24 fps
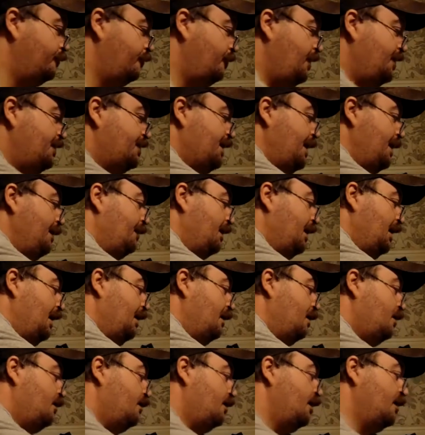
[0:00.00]
These keep a
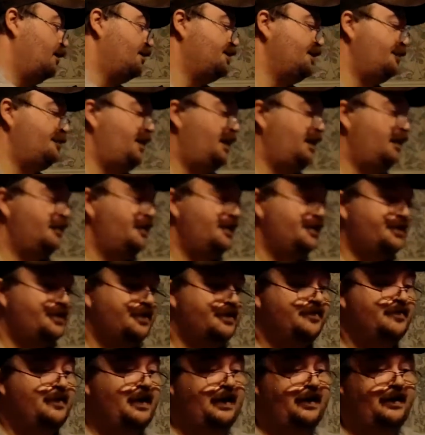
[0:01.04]
lot longer. Somehow this
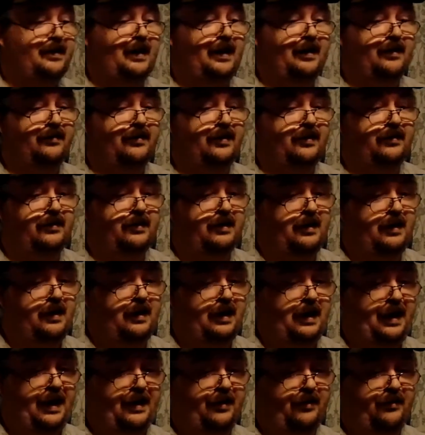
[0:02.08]
is made, I don't know.
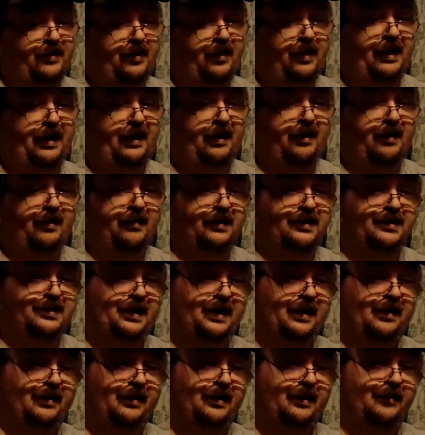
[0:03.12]
I don't know how
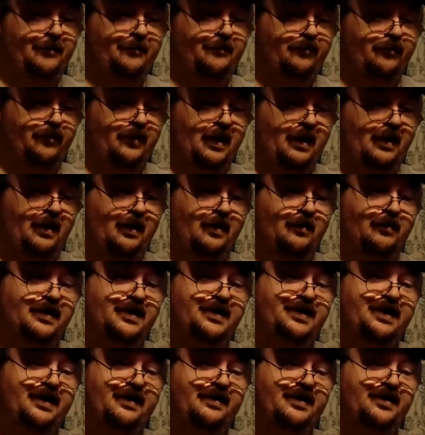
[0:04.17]
exactly,
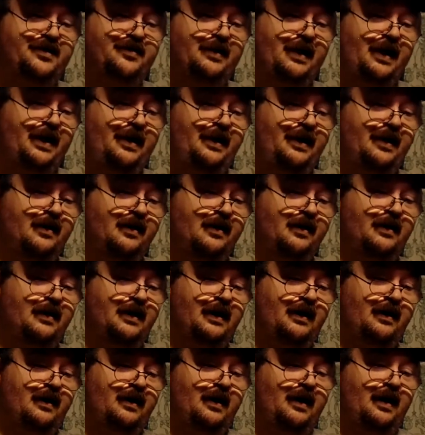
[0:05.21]
but see this right
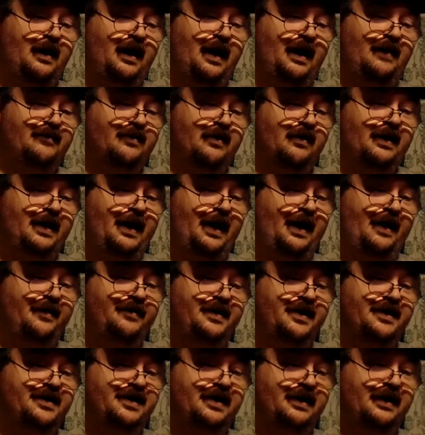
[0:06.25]
here, I've already had
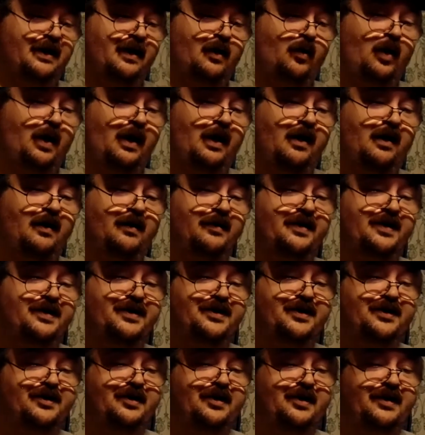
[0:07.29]
this a little while, and
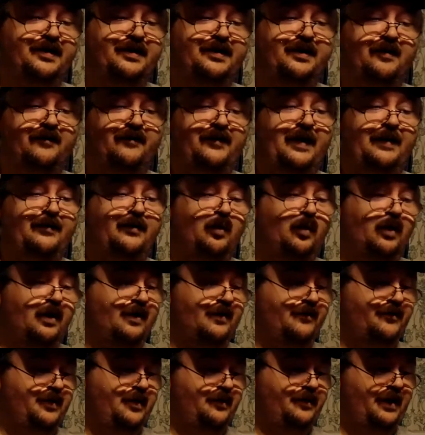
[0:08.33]
this is good until
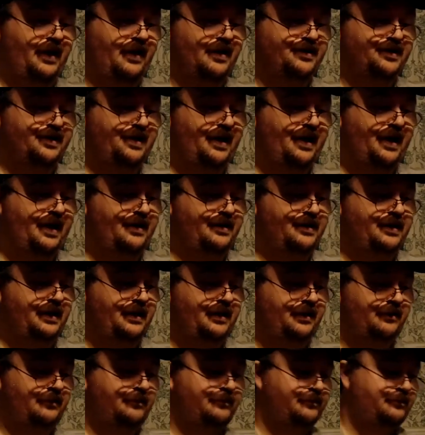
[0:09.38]
February of
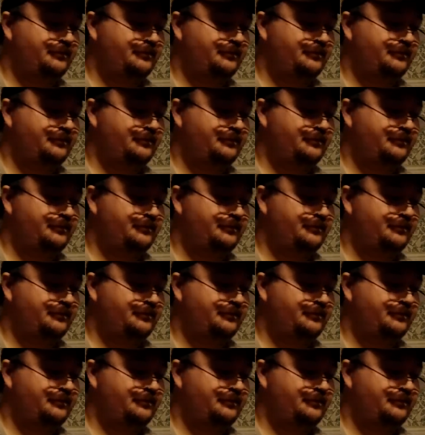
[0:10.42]
2018.